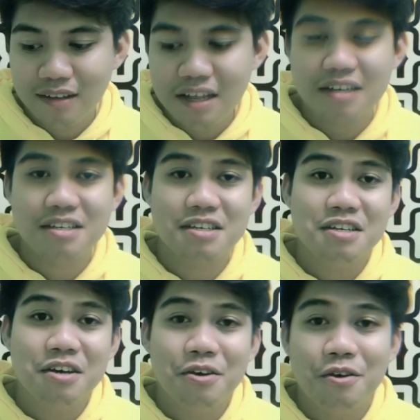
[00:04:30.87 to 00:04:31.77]
Next,
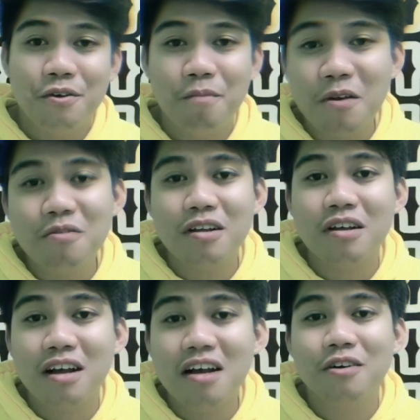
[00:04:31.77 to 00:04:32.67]
meron
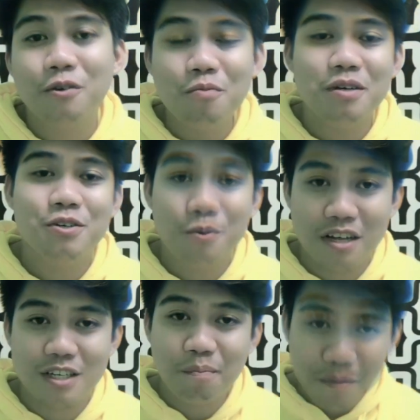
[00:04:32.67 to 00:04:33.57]
kang group
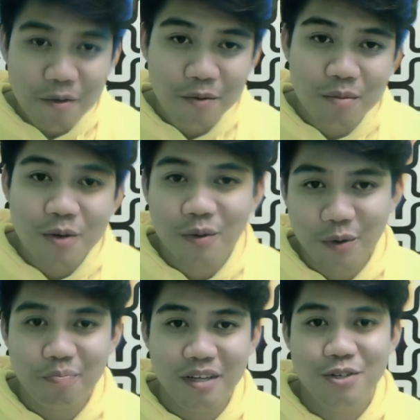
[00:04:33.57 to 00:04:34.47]
insurance, premium
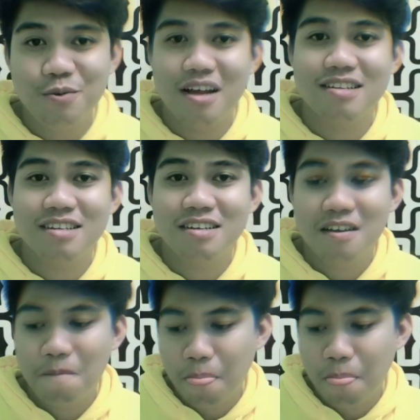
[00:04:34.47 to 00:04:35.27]
group insurance.